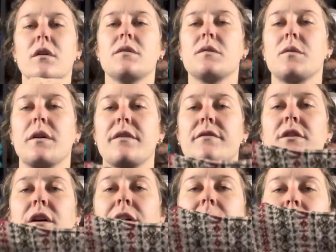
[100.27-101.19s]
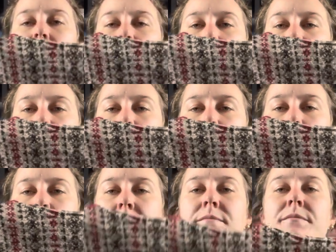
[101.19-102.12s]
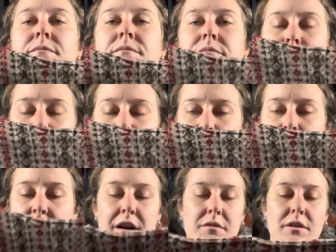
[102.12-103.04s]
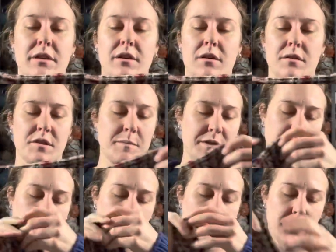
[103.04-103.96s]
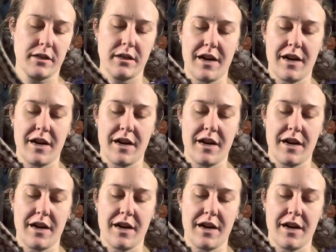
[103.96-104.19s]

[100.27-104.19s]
So I've done this much more. Oh, it smells really good.